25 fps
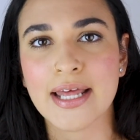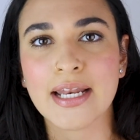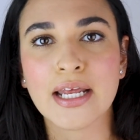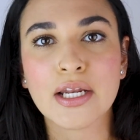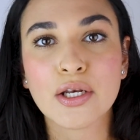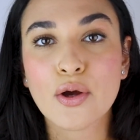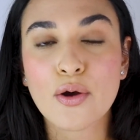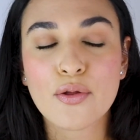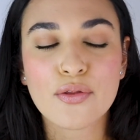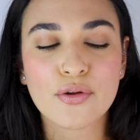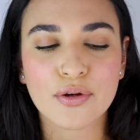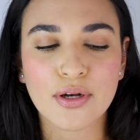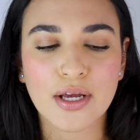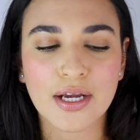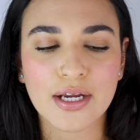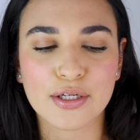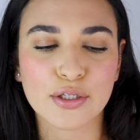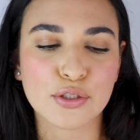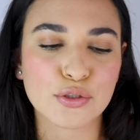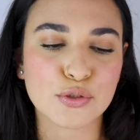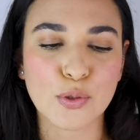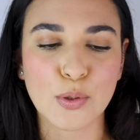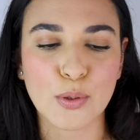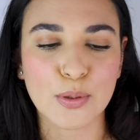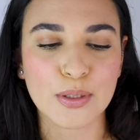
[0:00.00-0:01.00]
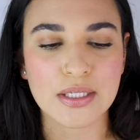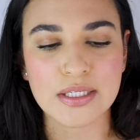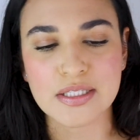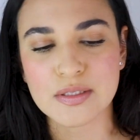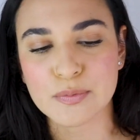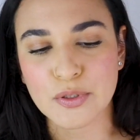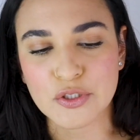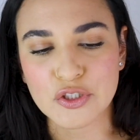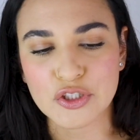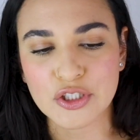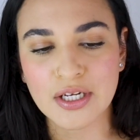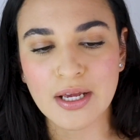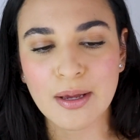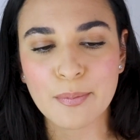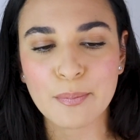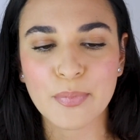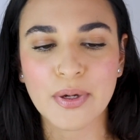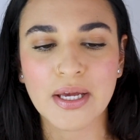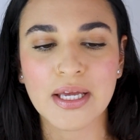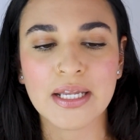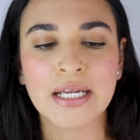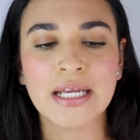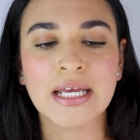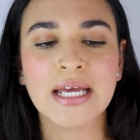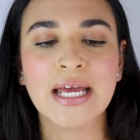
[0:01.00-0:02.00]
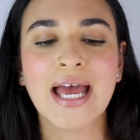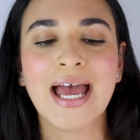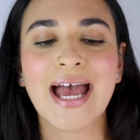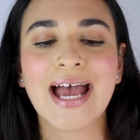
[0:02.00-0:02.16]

And I know they're not going to totally switch it up, but